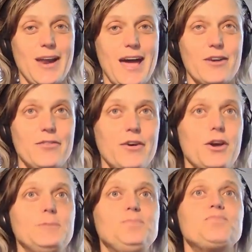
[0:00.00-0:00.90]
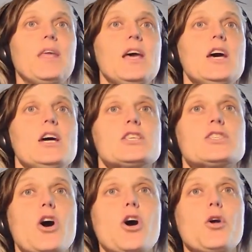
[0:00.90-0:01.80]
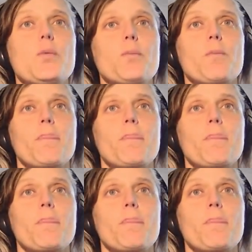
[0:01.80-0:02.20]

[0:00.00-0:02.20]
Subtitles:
out of her. So,